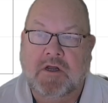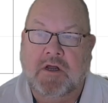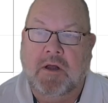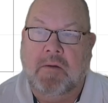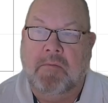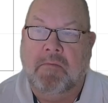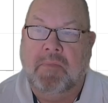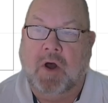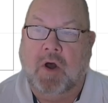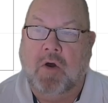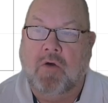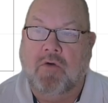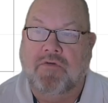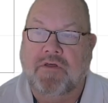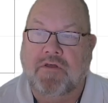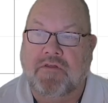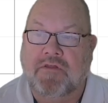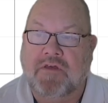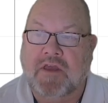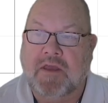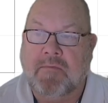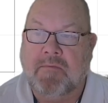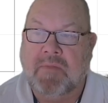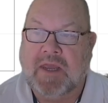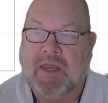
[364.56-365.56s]
both
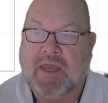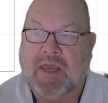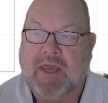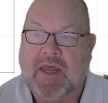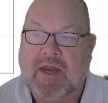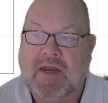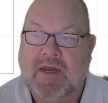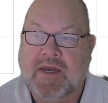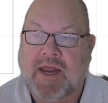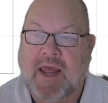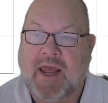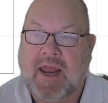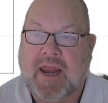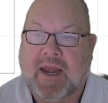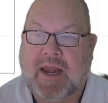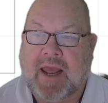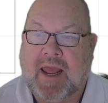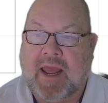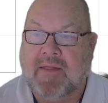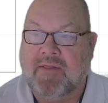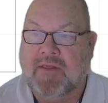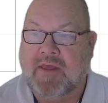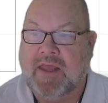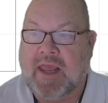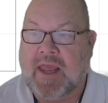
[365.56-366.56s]
the begin date
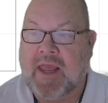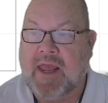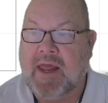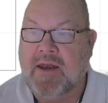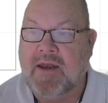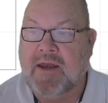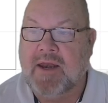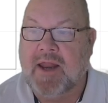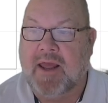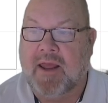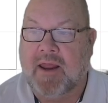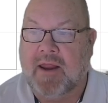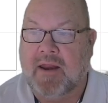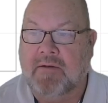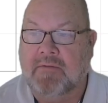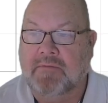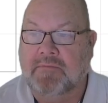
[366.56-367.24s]
and the end date,